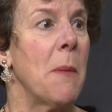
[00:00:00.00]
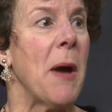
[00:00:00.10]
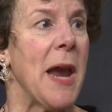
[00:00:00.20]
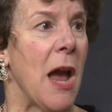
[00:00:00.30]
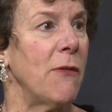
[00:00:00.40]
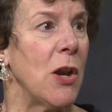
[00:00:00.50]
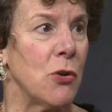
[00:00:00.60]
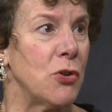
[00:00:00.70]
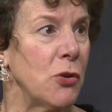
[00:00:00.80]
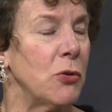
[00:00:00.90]
by having
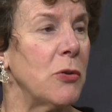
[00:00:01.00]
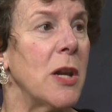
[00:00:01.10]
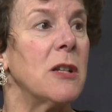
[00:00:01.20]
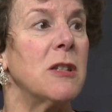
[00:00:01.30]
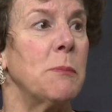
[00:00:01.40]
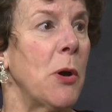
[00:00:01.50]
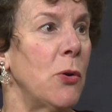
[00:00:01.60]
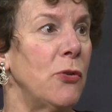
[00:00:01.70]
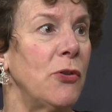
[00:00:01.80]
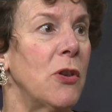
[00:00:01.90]
our children
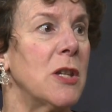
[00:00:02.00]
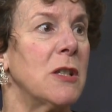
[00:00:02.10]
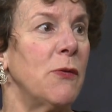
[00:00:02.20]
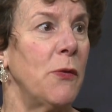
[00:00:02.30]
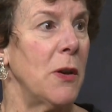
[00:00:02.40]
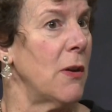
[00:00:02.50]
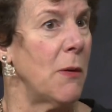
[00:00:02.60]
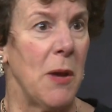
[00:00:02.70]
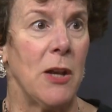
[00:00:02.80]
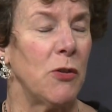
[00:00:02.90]
exposed
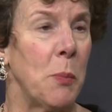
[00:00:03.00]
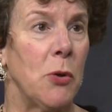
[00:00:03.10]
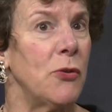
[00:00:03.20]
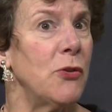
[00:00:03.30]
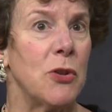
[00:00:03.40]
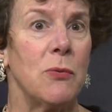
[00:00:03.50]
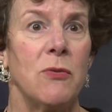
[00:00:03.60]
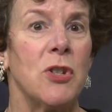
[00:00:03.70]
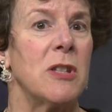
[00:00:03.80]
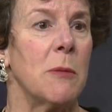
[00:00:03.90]
to
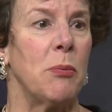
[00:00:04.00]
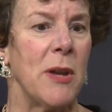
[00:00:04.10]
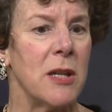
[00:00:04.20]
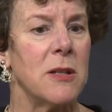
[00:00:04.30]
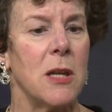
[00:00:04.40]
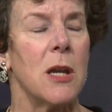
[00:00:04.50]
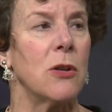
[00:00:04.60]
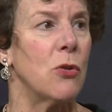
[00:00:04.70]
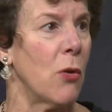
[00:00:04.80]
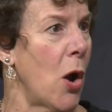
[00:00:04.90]
just the planting
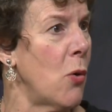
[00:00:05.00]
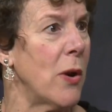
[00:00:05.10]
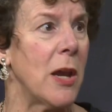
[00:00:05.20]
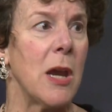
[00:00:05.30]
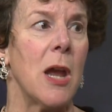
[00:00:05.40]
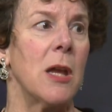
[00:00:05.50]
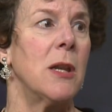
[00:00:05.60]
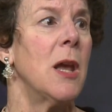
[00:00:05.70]
and growing and